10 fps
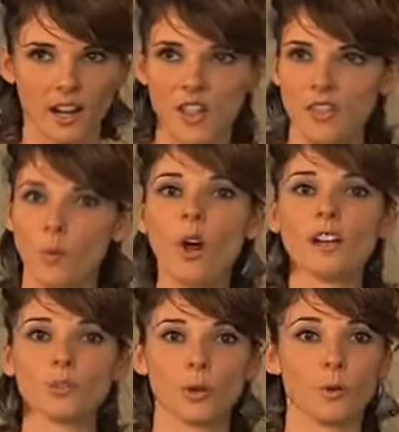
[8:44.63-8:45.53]
they walk
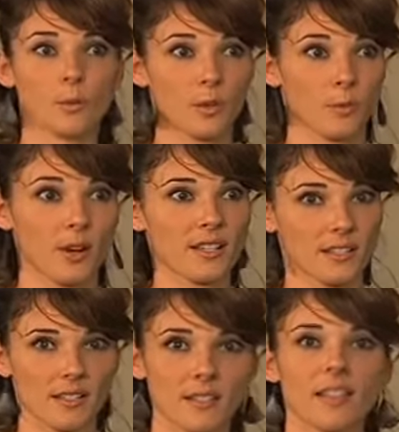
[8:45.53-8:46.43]
into a room with a presence
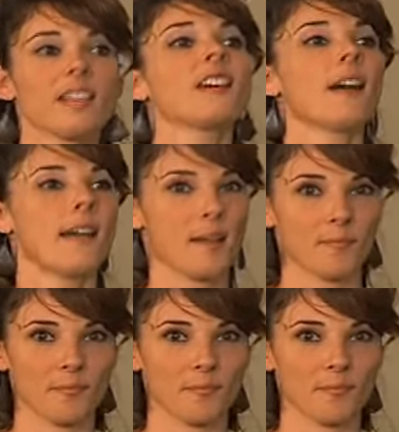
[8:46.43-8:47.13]
that's like, here I am,